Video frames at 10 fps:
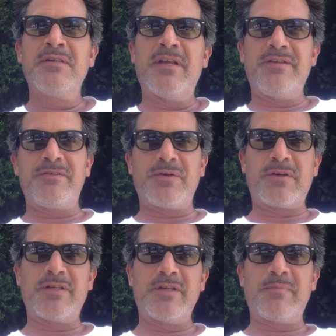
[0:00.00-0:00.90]
And you're
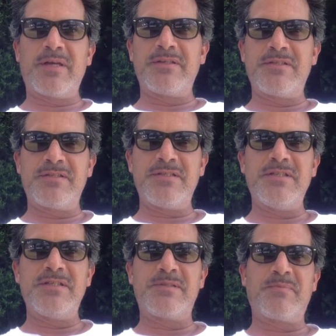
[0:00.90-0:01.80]
talking about a
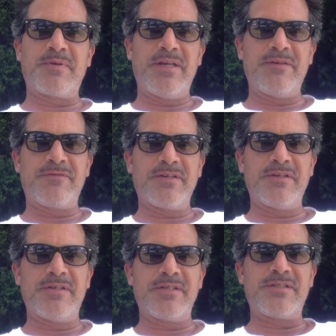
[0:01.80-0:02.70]
diseased brain, for
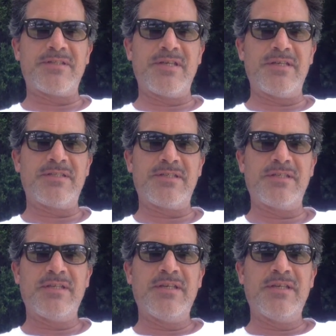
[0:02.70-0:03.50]
goodness sakes.